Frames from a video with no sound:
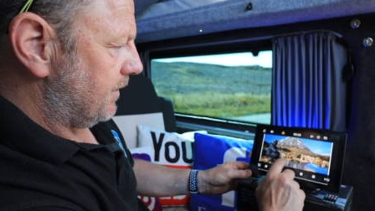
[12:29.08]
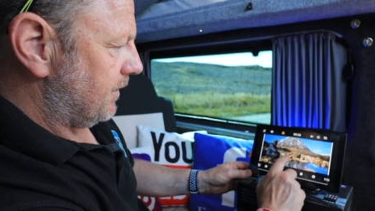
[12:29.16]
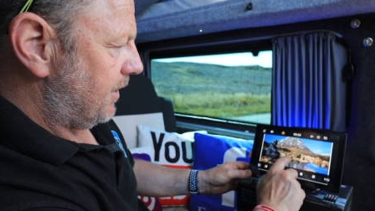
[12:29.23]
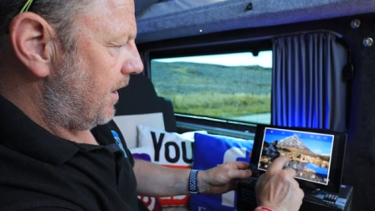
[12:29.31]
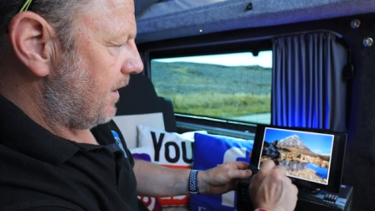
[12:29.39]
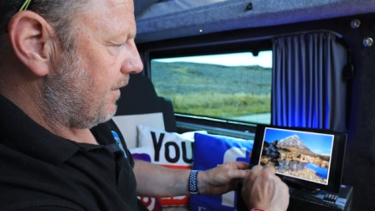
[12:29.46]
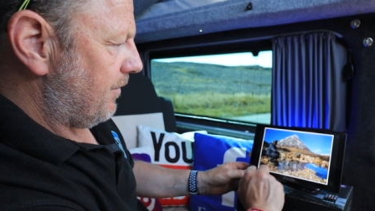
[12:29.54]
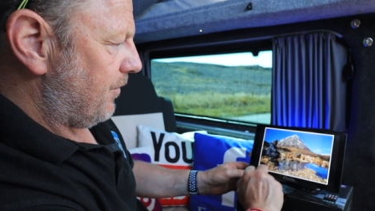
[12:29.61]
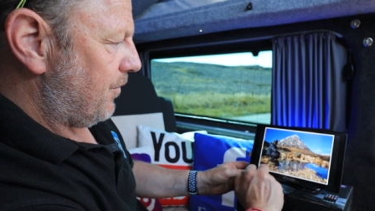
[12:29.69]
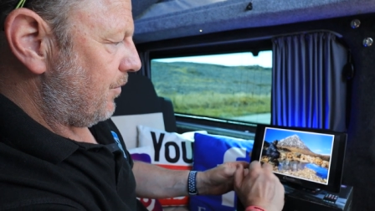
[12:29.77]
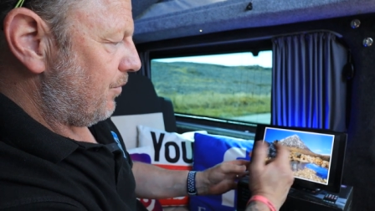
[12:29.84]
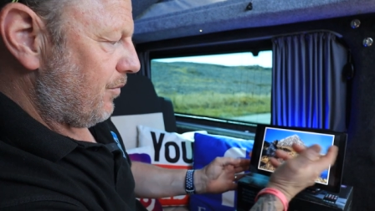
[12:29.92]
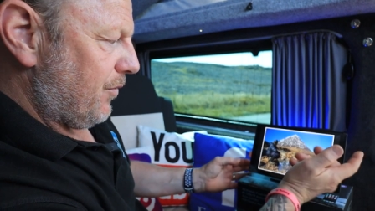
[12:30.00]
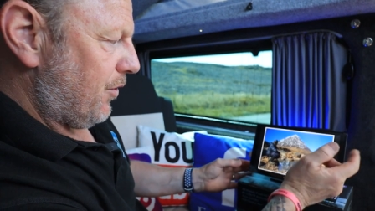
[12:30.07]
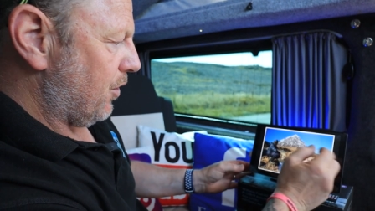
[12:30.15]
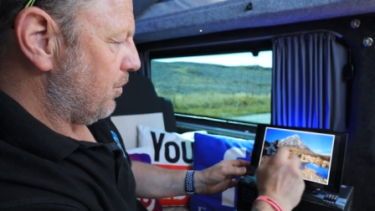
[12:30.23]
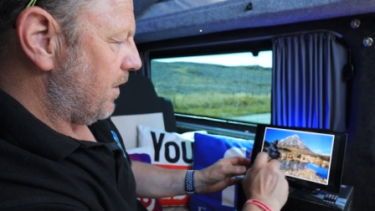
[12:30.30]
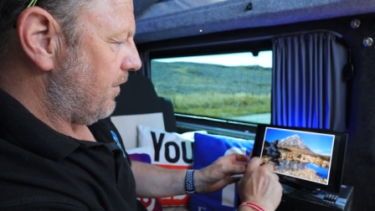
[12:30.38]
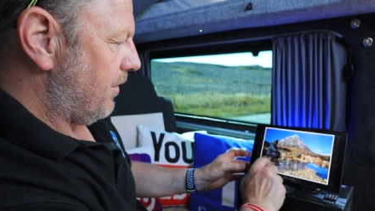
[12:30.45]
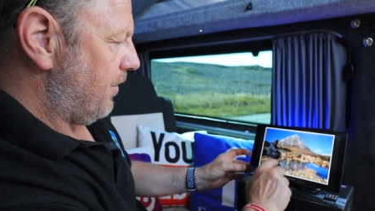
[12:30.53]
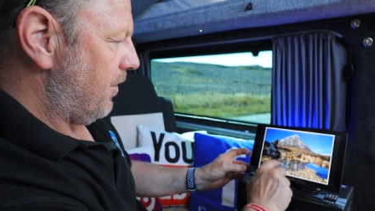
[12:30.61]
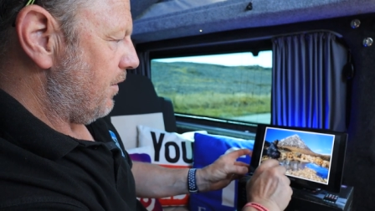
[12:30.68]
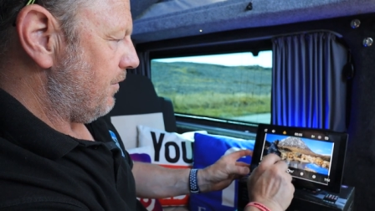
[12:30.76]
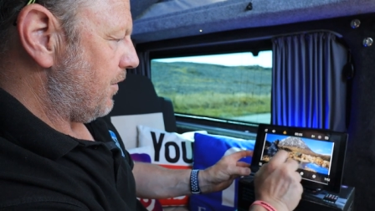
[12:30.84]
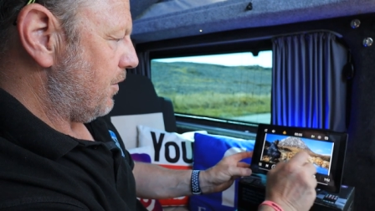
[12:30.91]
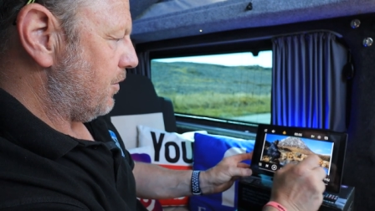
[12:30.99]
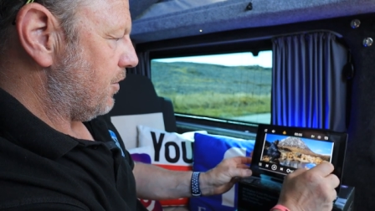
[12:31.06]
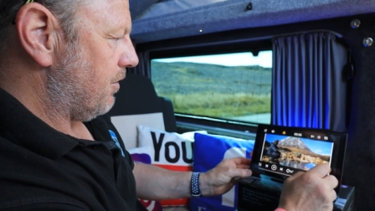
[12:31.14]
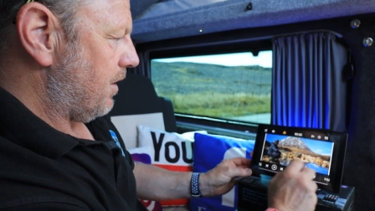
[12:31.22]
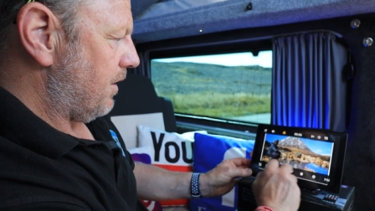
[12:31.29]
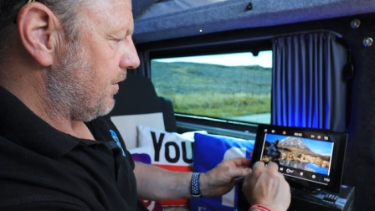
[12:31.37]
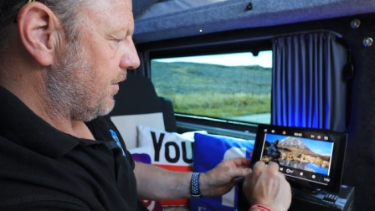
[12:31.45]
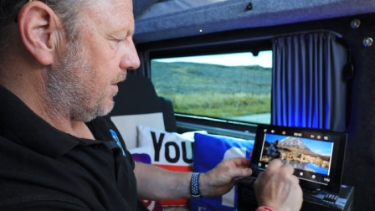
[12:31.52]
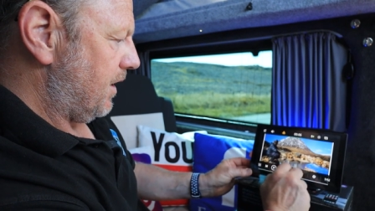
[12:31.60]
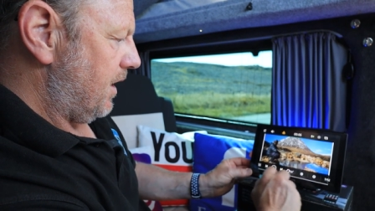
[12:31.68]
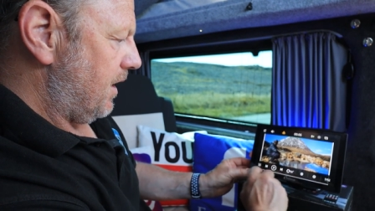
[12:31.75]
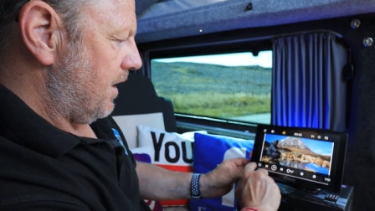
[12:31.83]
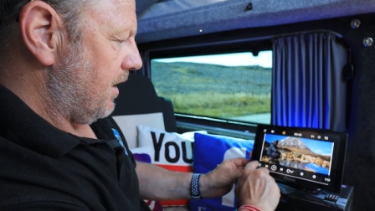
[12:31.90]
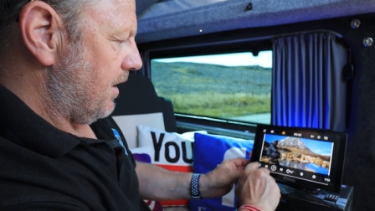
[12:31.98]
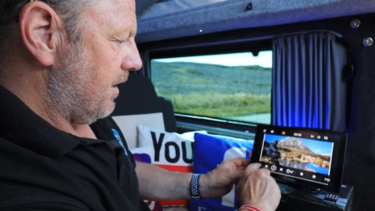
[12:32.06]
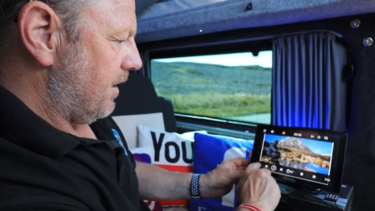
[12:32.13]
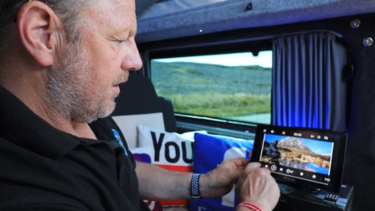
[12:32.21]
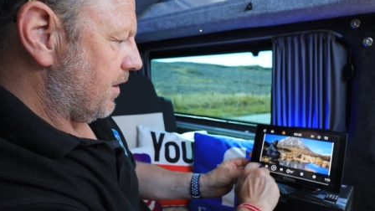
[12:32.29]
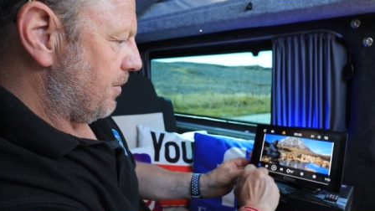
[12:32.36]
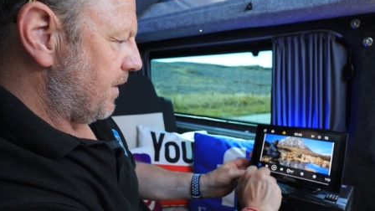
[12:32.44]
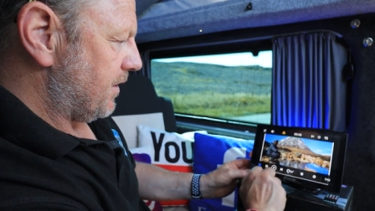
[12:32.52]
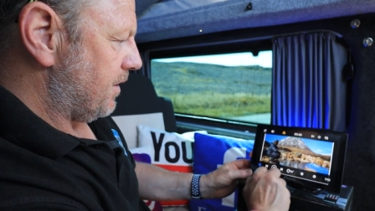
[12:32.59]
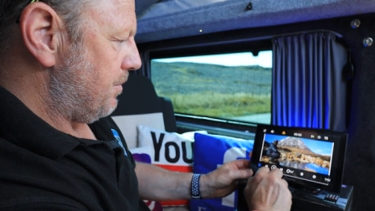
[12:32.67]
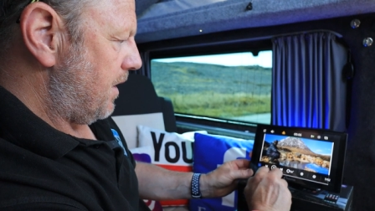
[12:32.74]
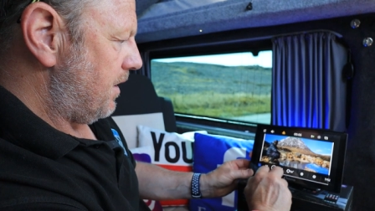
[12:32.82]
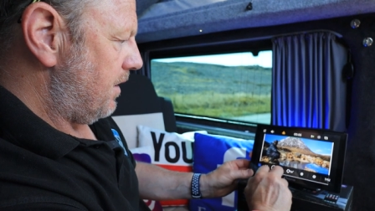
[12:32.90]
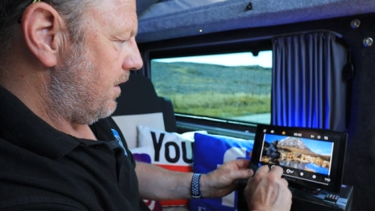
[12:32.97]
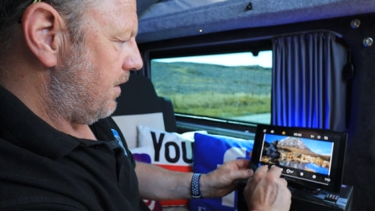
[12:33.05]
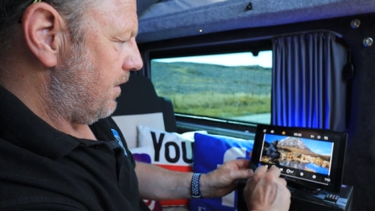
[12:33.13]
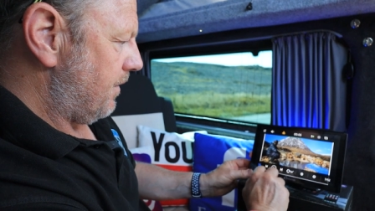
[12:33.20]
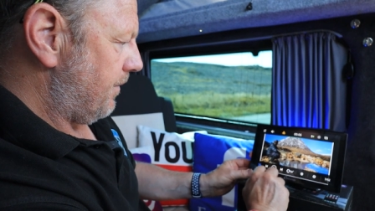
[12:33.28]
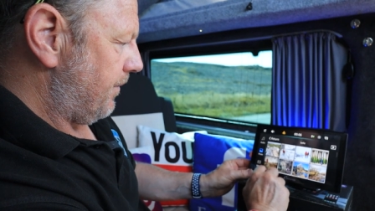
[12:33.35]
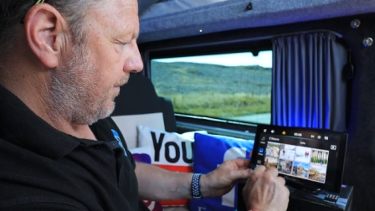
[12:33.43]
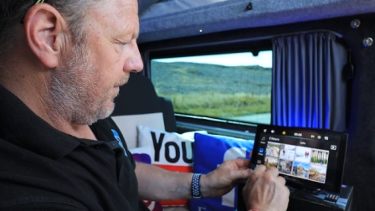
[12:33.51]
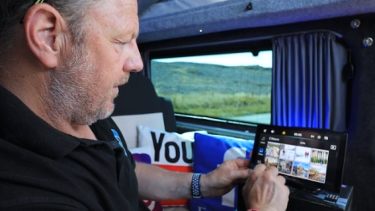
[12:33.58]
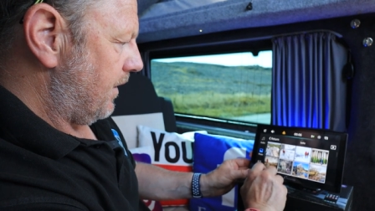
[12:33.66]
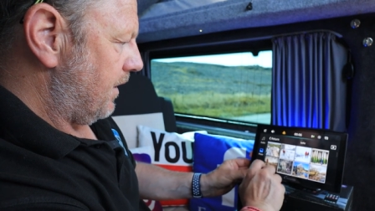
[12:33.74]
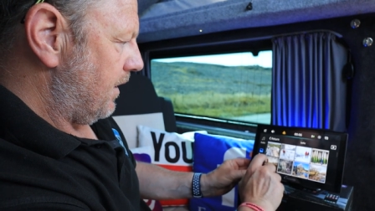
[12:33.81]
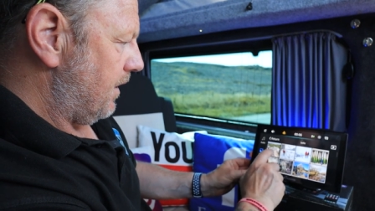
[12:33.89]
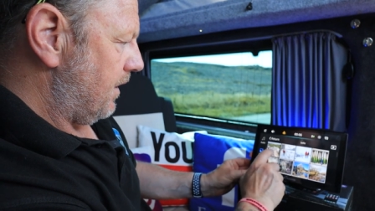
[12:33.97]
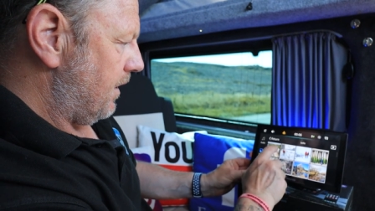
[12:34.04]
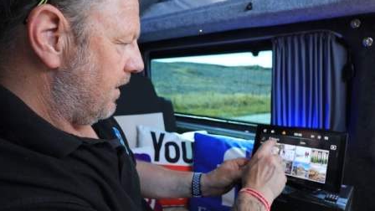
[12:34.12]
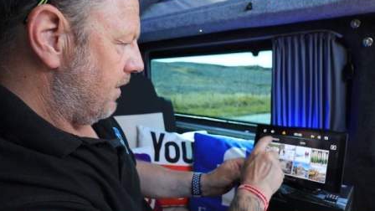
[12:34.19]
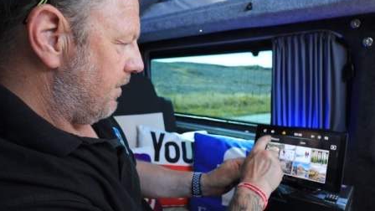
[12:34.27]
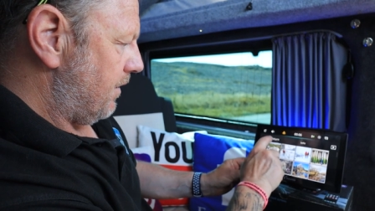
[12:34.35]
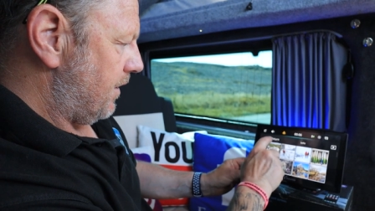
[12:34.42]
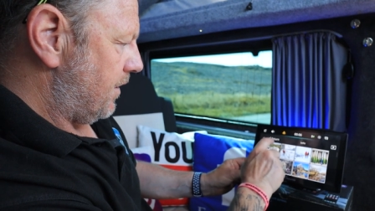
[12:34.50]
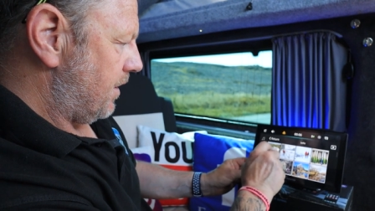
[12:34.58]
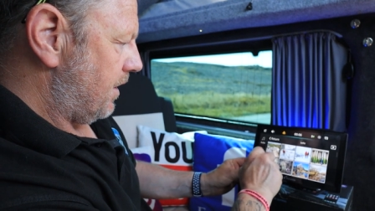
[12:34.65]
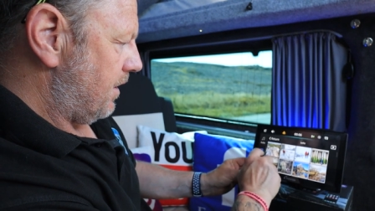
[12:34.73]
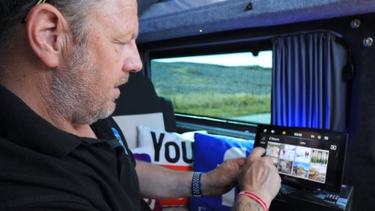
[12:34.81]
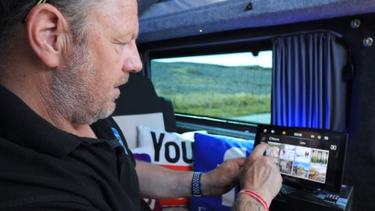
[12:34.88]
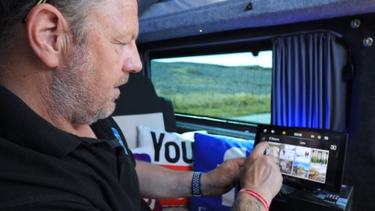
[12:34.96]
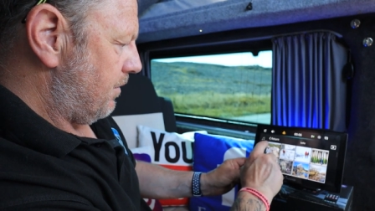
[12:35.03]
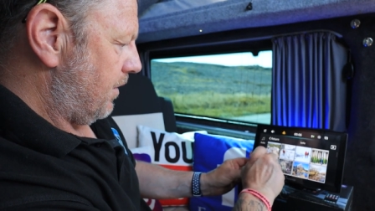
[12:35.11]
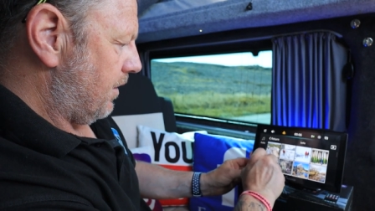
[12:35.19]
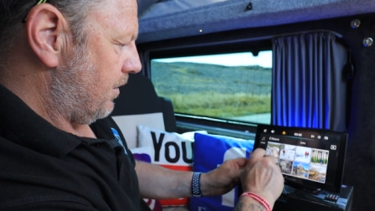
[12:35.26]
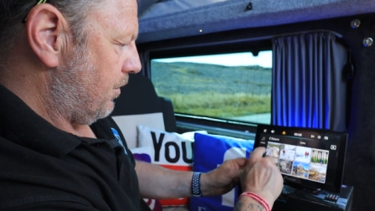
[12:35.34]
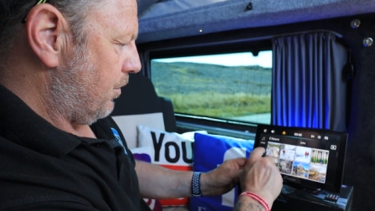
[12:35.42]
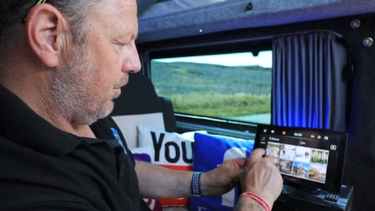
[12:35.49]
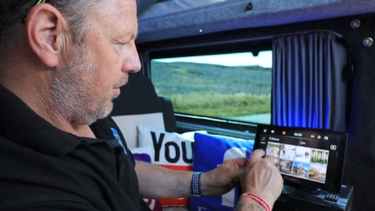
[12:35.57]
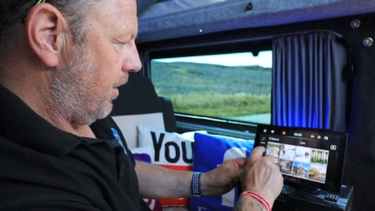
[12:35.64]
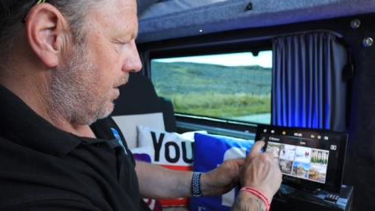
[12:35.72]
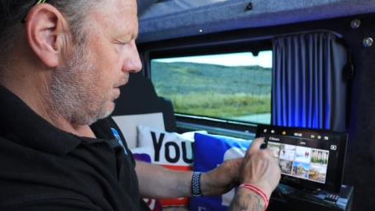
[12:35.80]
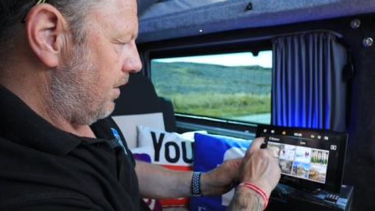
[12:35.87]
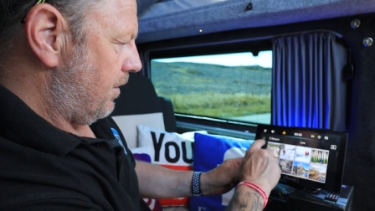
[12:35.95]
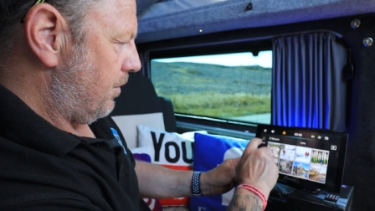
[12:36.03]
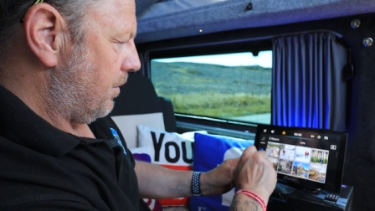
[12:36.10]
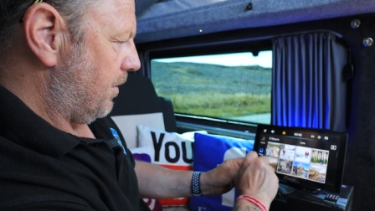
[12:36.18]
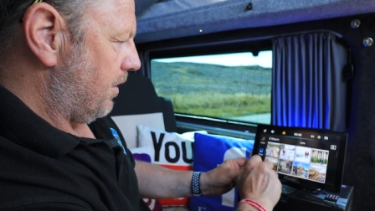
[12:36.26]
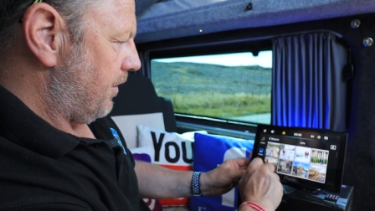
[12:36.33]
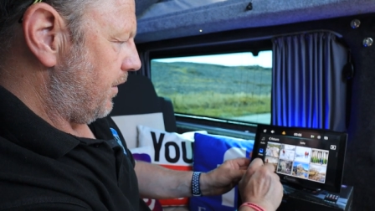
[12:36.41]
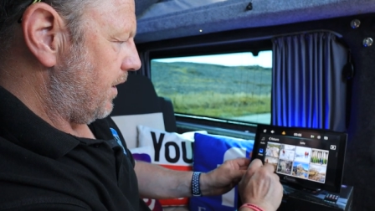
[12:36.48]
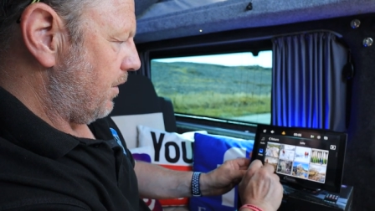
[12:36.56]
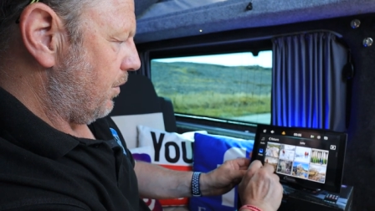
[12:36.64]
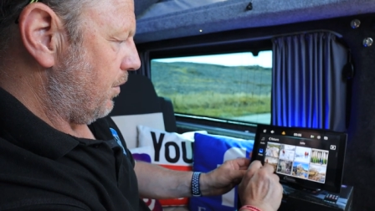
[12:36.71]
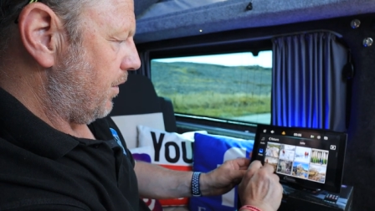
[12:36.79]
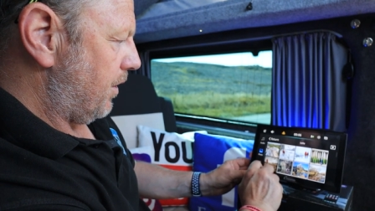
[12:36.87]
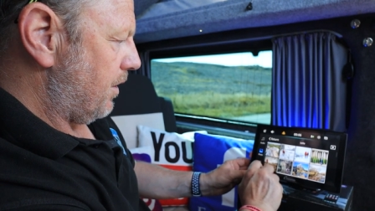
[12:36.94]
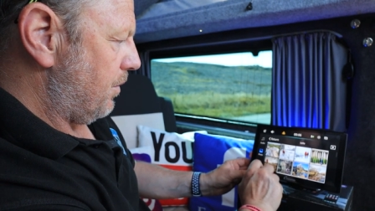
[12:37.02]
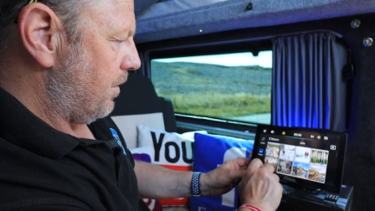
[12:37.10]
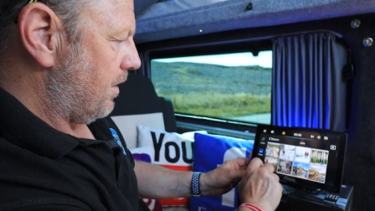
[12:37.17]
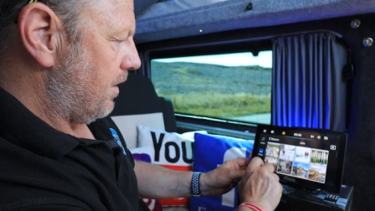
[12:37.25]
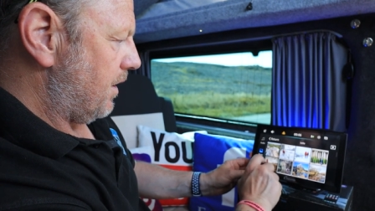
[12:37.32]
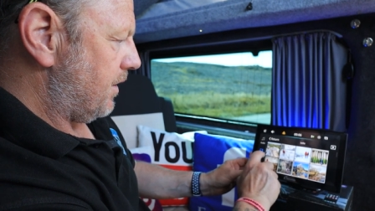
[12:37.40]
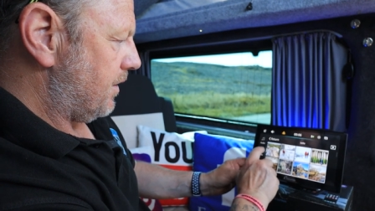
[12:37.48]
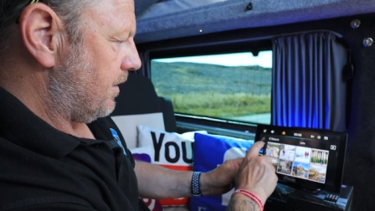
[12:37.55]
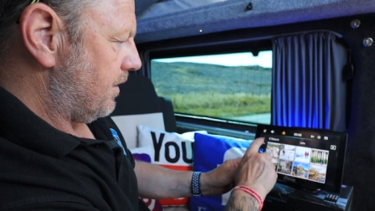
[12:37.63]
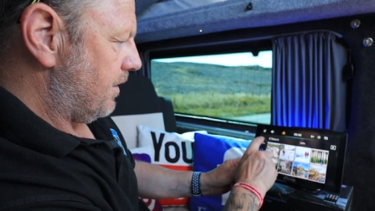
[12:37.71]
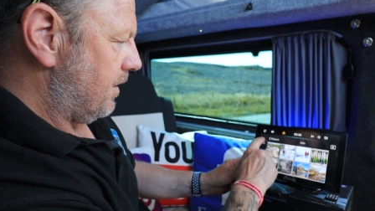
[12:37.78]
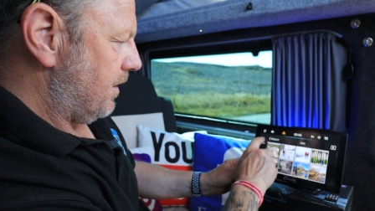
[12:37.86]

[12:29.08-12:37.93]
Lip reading: So yeah, good way for viewing photographs. Let's go back to menu, return. We've got audio. What we've got on there audio wise?